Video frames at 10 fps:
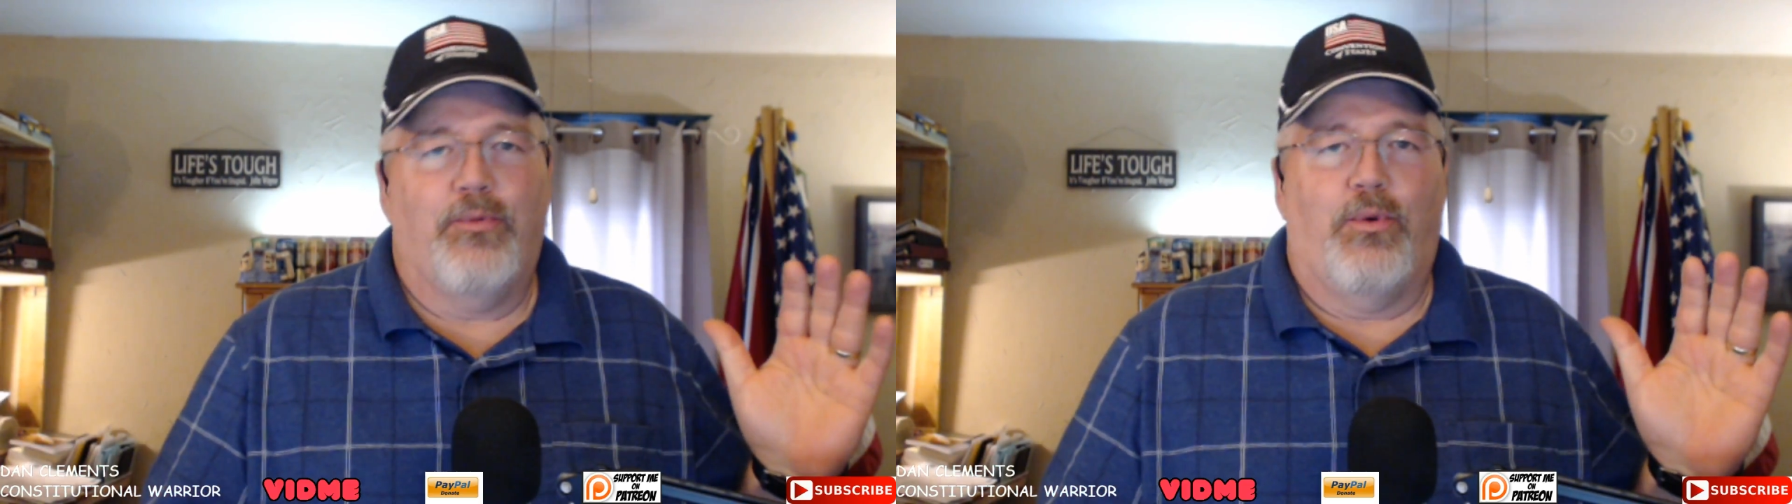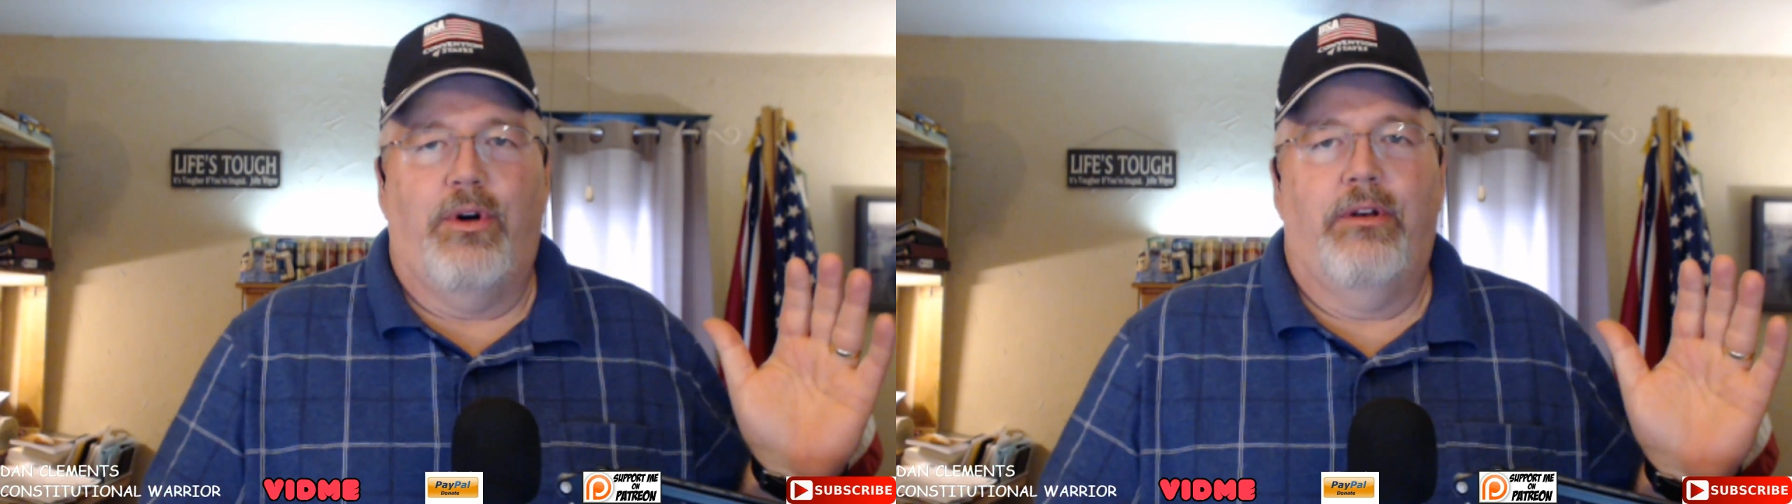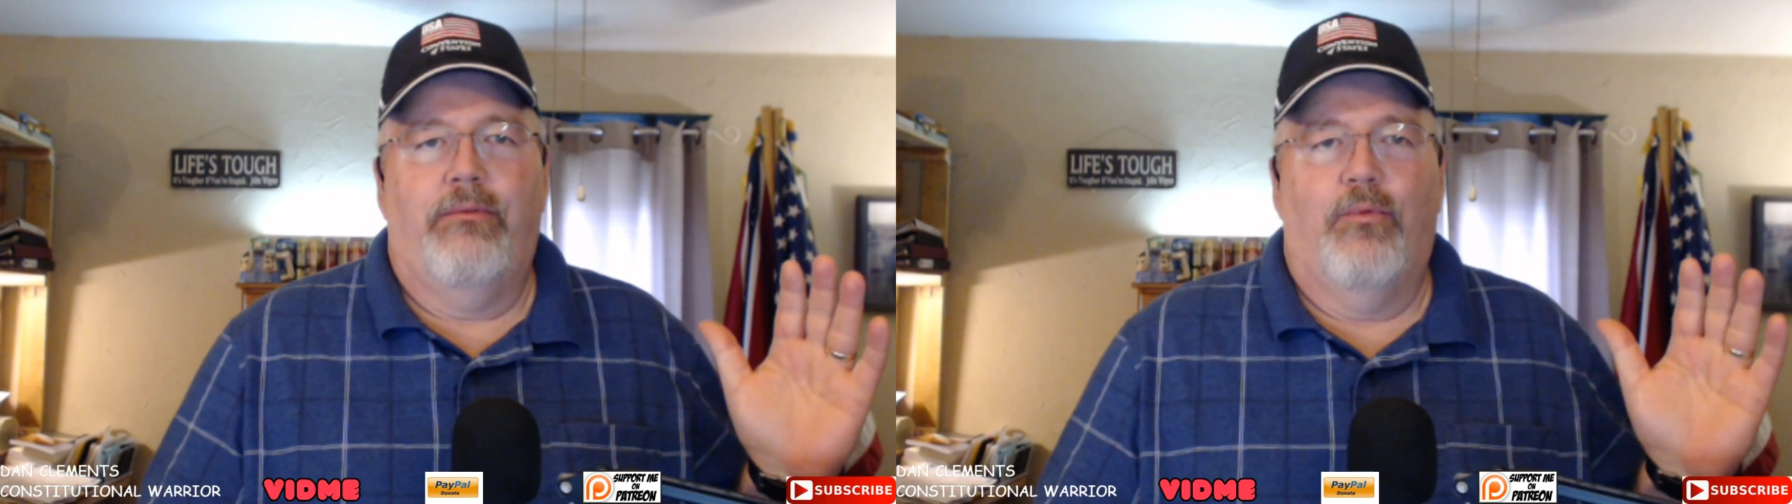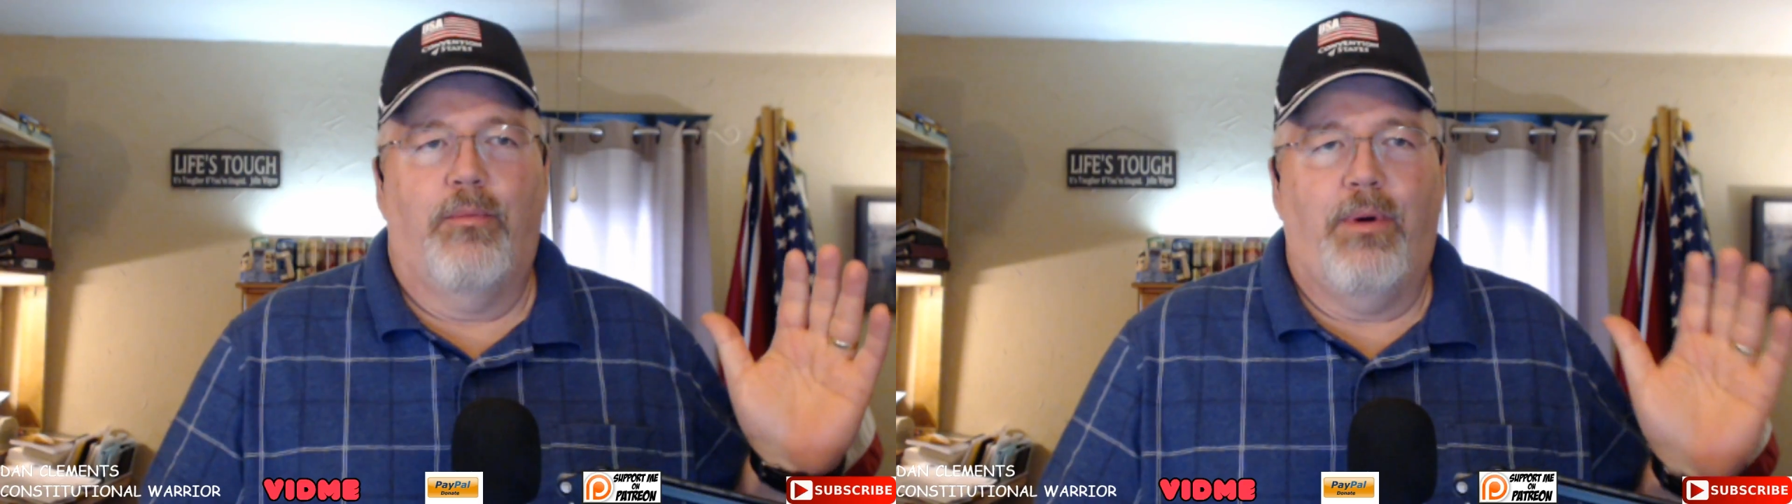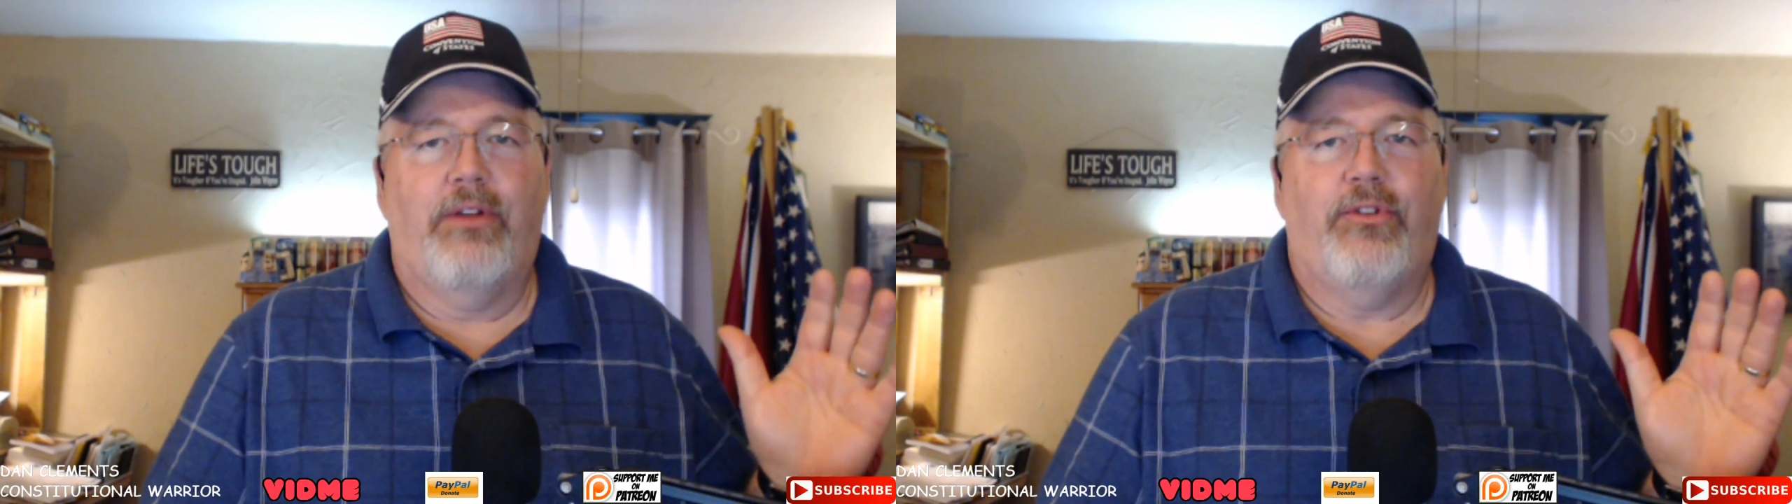one were
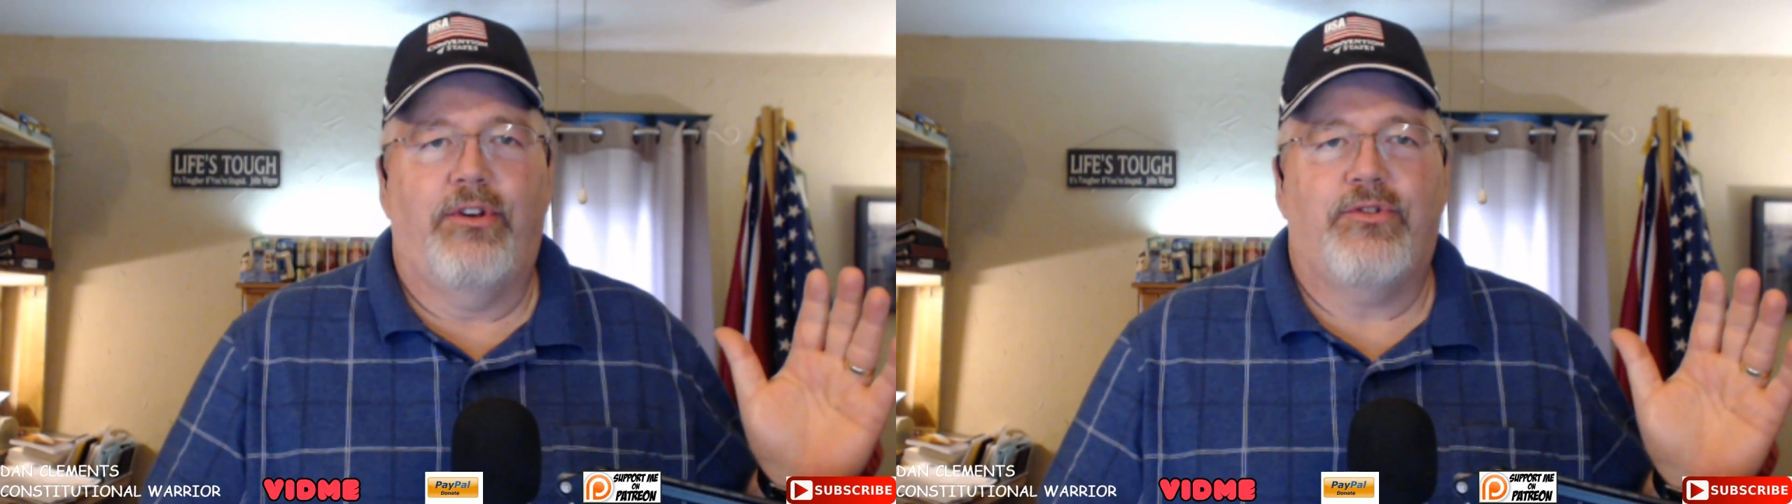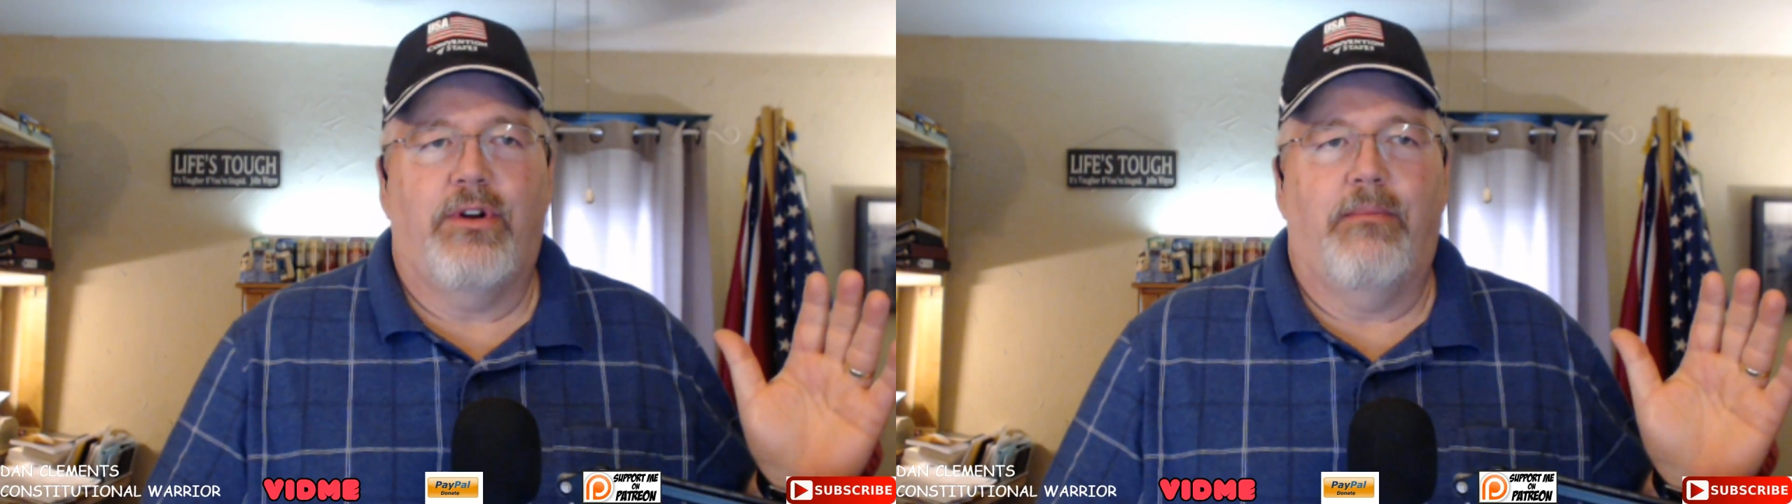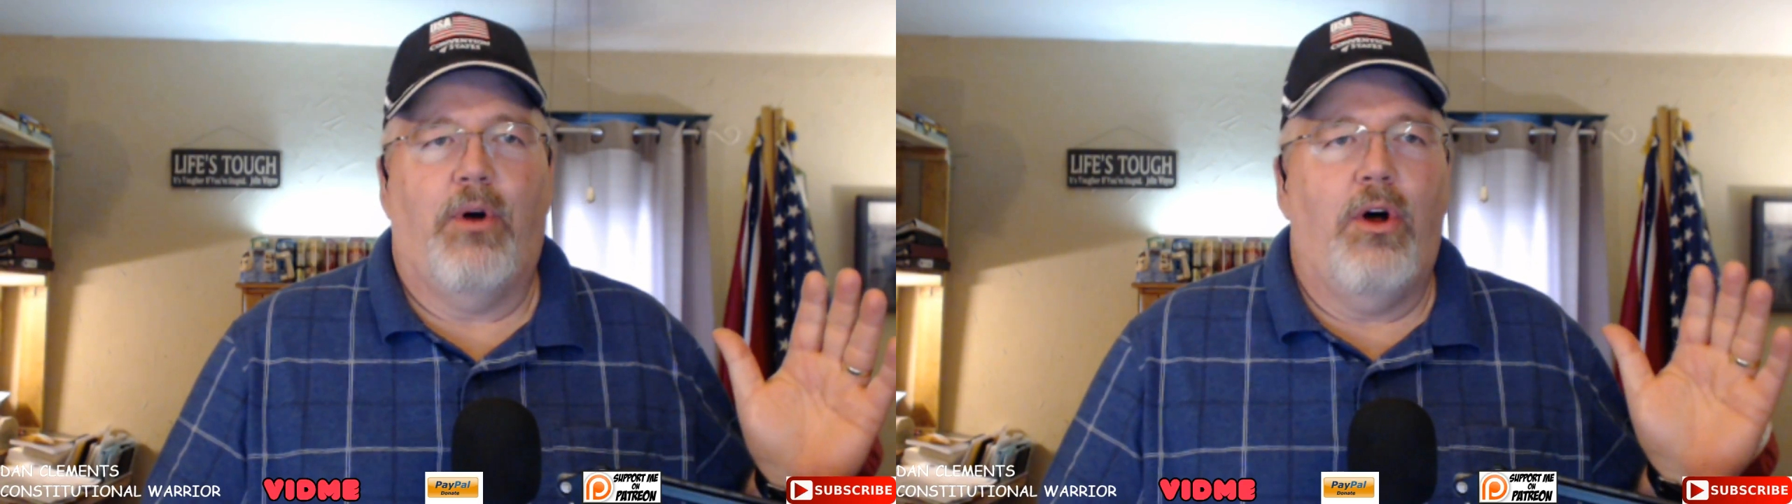President Trump.